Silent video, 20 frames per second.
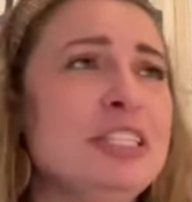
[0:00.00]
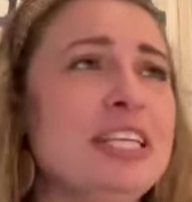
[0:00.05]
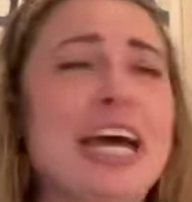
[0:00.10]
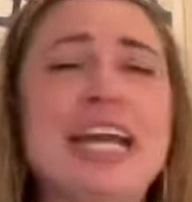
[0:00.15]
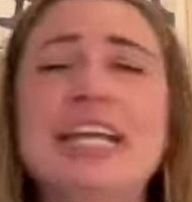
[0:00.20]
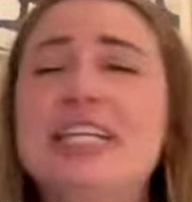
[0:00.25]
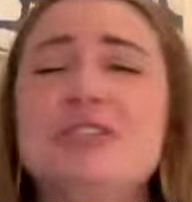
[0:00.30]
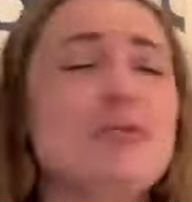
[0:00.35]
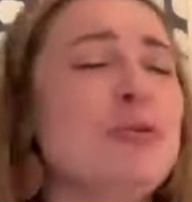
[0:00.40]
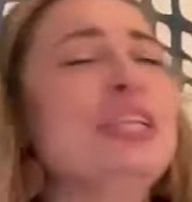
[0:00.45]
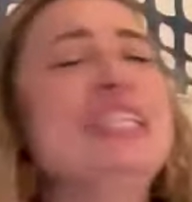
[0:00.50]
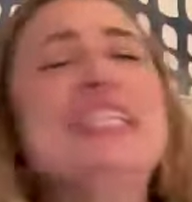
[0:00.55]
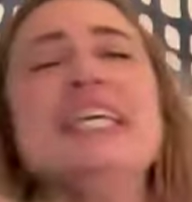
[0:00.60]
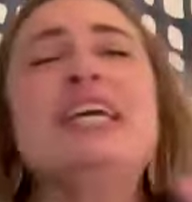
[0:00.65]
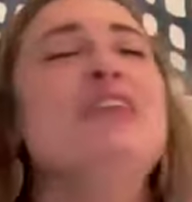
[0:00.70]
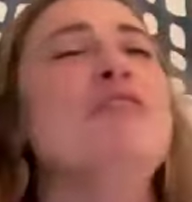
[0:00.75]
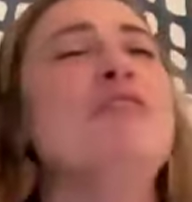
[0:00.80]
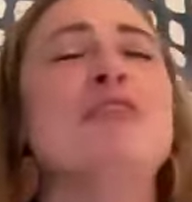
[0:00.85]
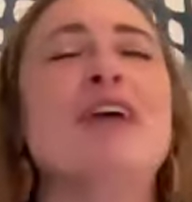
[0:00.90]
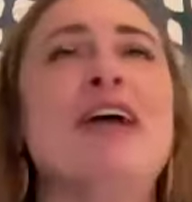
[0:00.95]
I just want to
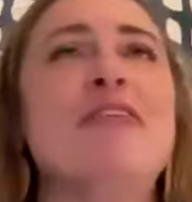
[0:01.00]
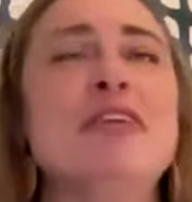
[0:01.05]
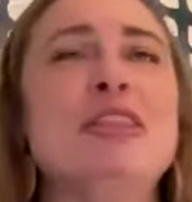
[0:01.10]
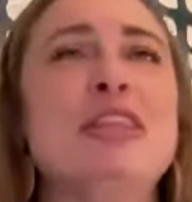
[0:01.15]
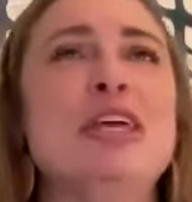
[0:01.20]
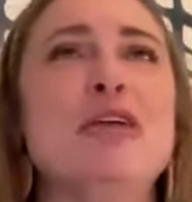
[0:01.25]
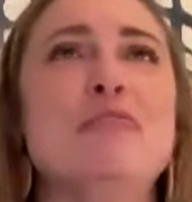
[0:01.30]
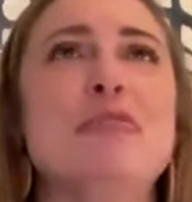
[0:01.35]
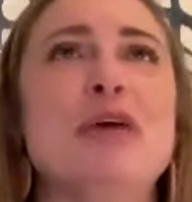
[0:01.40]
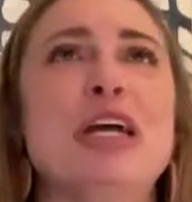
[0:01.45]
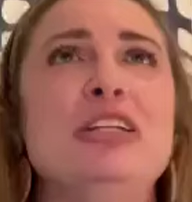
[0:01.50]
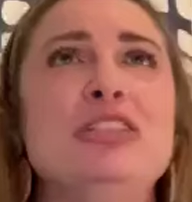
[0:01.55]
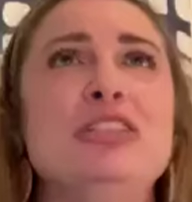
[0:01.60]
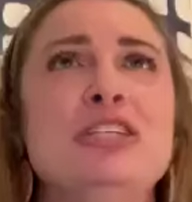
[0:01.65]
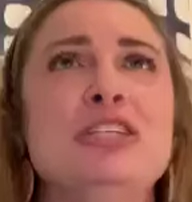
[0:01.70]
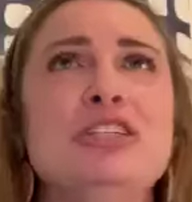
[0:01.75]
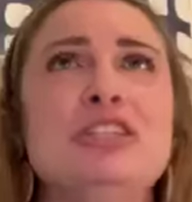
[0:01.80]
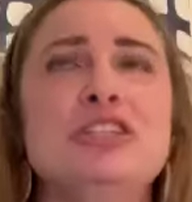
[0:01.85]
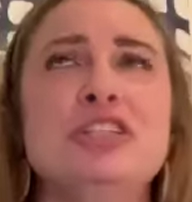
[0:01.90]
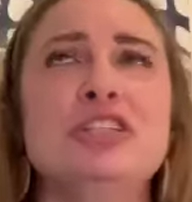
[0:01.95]
thank you for everything, but
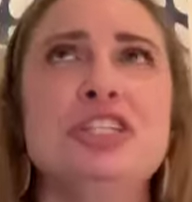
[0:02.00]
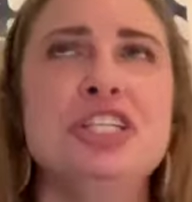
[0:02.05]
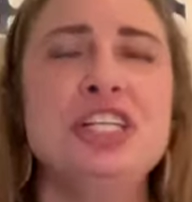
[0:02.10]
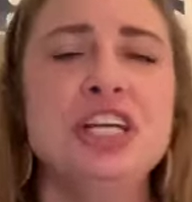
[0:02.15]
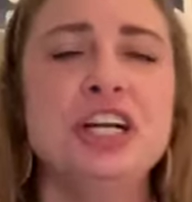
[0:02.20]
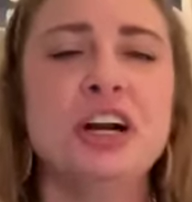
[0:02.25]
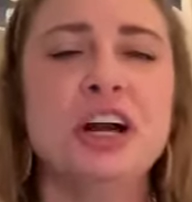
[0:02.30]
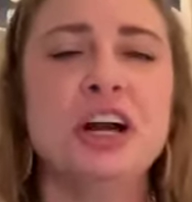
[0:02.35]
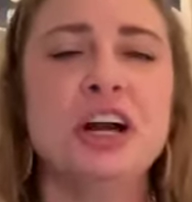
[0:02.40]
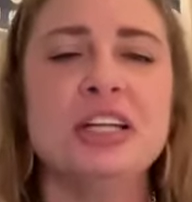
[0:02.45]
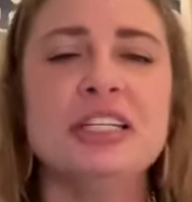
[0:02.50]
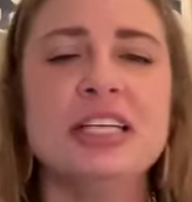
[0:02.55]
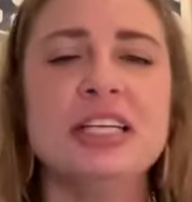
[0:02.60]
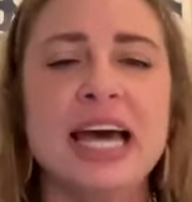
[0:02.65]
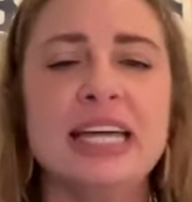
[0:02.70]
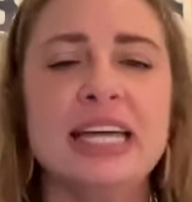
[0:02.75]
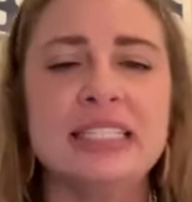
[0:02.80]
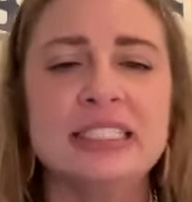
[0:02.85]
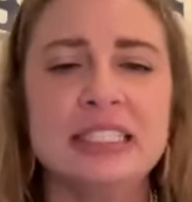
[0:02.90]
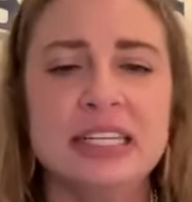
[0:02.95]
just your sheer
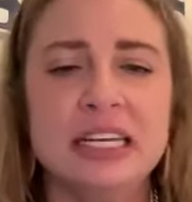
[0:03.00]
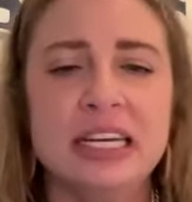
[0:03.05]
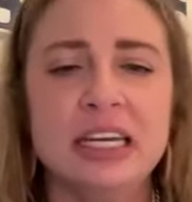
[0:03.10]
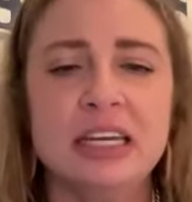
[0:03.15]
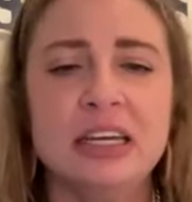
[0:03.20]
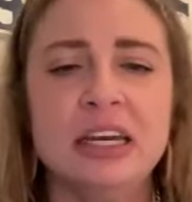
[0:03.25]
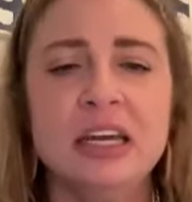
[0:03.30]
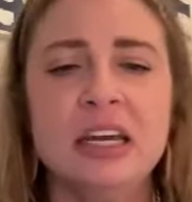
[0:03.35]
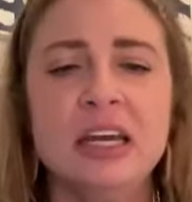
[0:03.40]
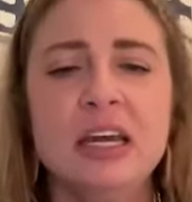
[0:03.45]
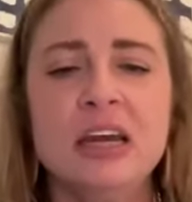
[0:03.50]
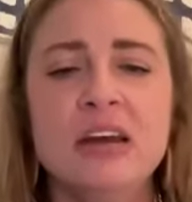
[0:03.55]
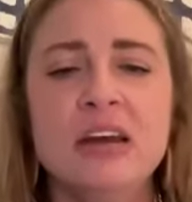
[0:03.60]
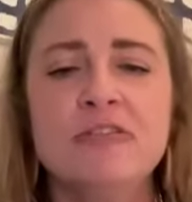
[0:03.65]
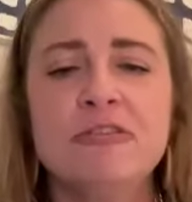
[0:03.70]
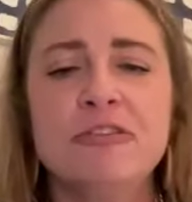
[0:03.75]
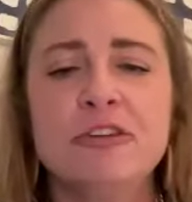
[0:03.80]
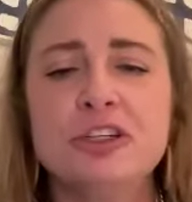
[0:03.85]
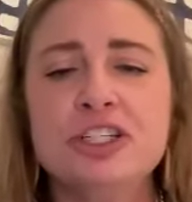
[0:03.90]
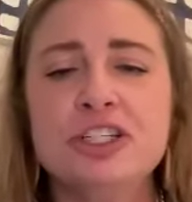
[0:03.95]
audacity
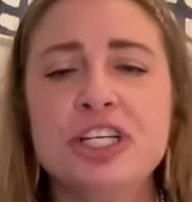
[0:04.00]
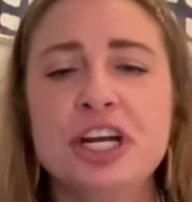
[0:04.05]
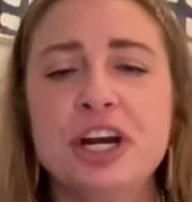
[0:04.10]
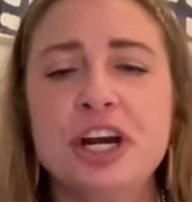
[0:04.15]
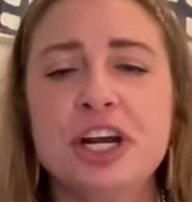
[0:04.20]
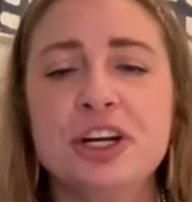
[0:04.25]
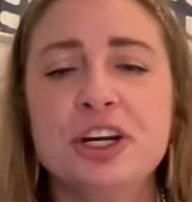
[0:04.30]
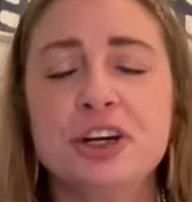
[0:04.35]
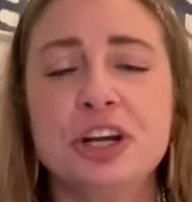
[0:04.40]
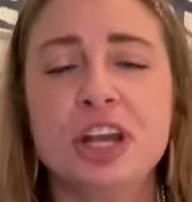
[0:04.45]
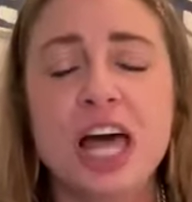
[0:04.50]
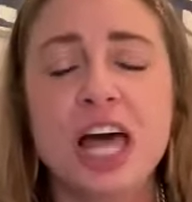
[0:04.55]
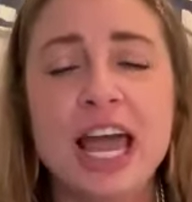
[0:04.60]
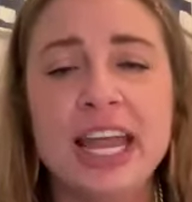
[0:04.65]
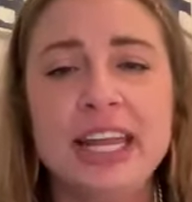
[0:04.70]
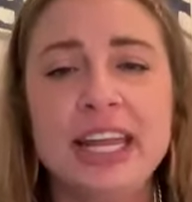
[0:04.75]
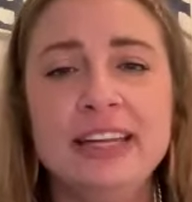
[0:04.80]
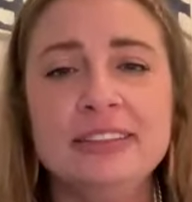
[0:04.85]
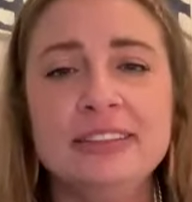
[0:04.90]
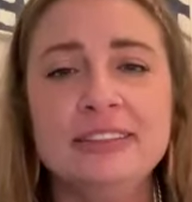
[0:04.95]
for sharing your
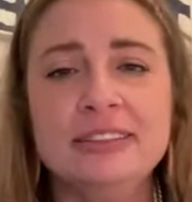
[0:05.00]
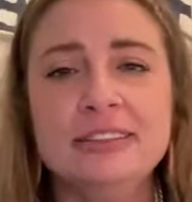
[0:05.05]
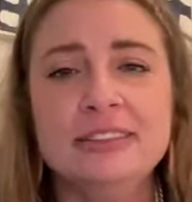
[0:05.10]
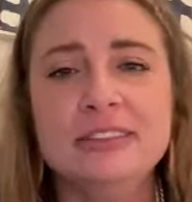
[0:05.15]
light,